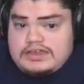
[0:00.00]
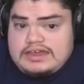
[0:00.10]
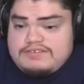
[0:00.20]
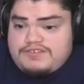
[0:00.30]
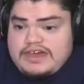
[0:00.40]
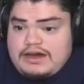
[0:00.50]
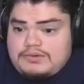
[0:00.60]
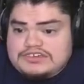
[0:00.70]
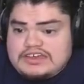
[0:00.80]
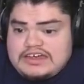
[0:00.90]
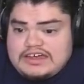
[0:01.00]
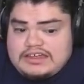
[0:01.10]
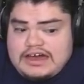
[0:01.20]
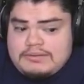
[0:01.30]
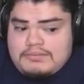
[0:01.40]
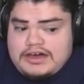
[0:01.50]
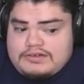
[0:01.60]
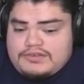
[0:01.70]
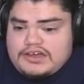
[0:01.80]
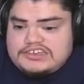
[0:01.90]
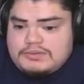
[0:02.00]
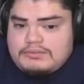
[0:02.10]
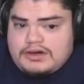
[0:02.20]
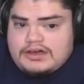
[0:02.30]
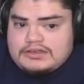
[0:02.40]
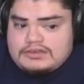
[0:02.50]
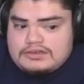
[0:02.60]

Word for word: If that was a hit, I might have lost my mind.